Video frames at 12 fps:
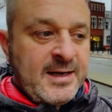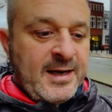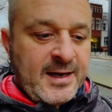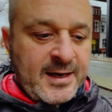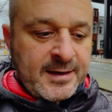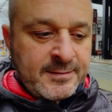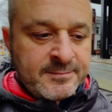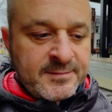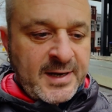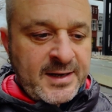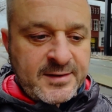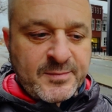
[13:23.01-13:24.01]

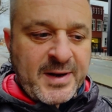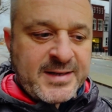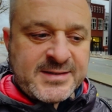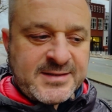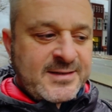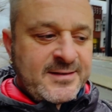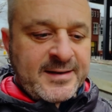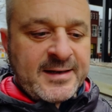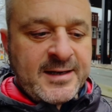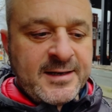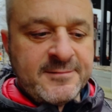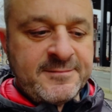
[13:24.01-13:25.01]
and the places that they
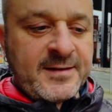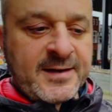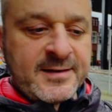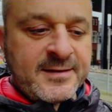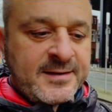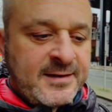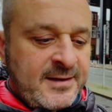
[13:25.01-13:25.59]
live and